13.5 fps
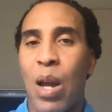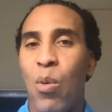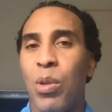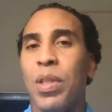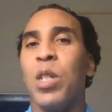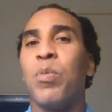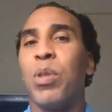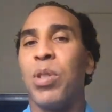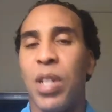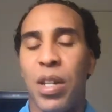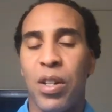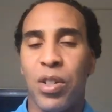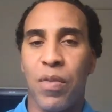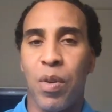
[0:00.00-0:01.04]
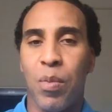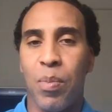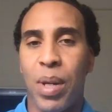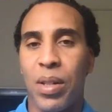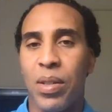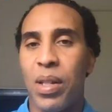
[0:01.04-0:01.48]
i want this percentage of your
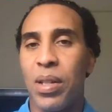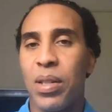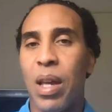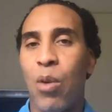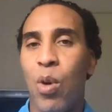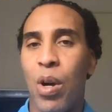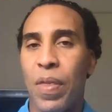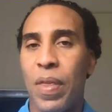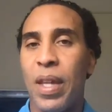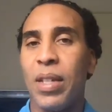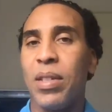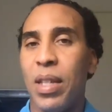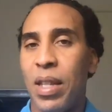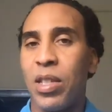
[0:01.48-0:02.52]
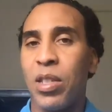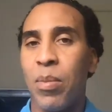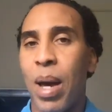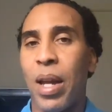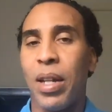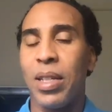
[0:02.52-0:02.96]
business i want this in this
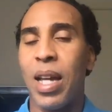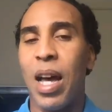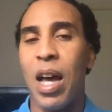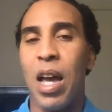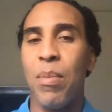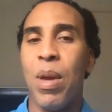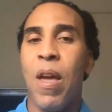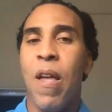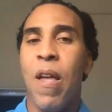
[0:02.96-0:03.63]
amount of time